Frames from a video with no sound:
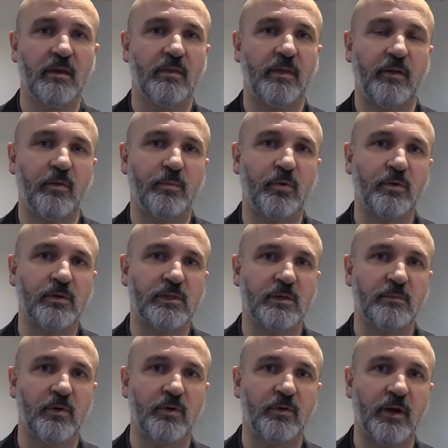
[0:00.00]
their reporters
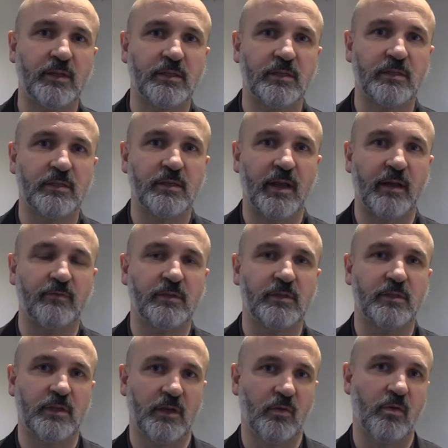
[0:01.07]
and moderators have to
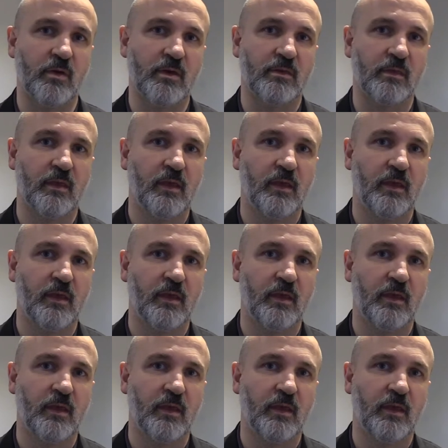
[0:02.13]
deal with.